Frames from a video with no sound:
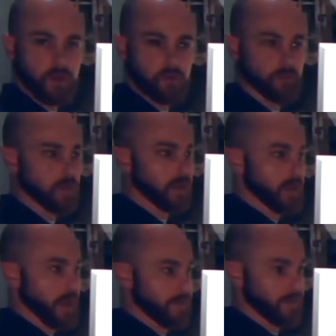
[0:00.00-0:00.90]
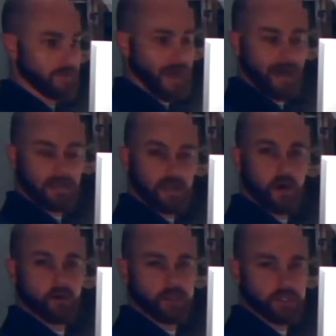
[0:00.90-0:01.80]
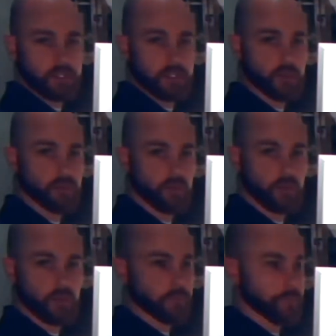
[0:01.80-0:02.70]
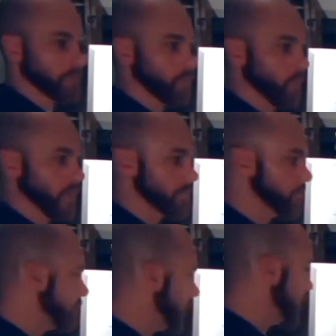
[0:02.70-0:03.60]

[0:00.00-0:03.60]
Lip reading: time, and then that loan is due when